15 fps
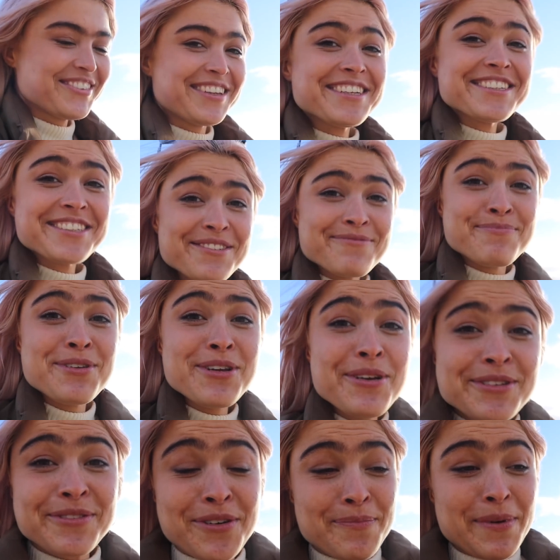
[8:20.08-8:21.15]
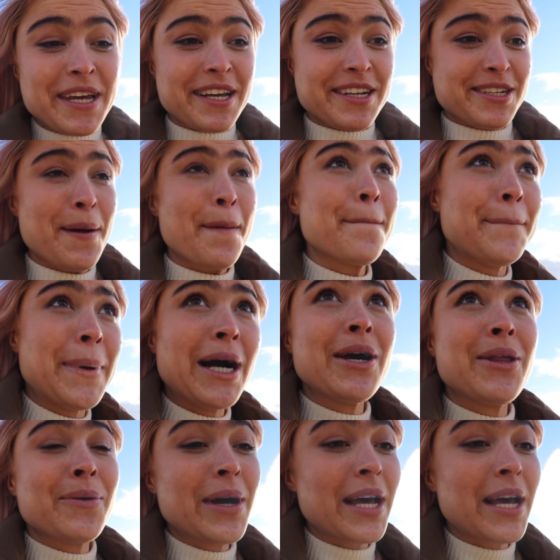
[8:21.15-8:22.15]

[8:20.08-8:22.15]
This is a beautiful beach, by the